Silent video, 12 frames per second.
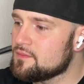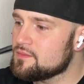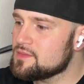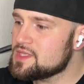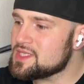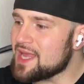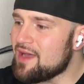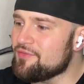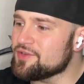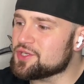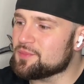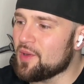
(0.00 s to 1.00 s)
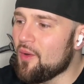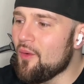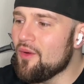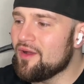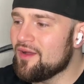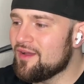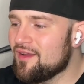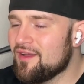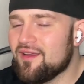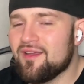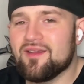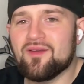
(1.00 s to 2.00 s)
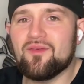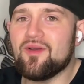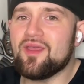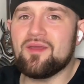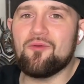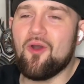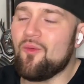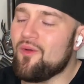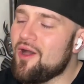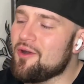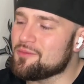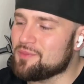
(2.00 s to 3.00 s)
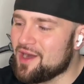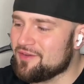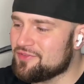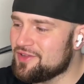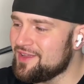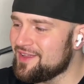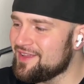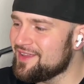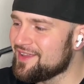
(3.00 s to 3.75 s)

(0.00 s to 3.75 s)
Salvageable? Well, in what world, bruv?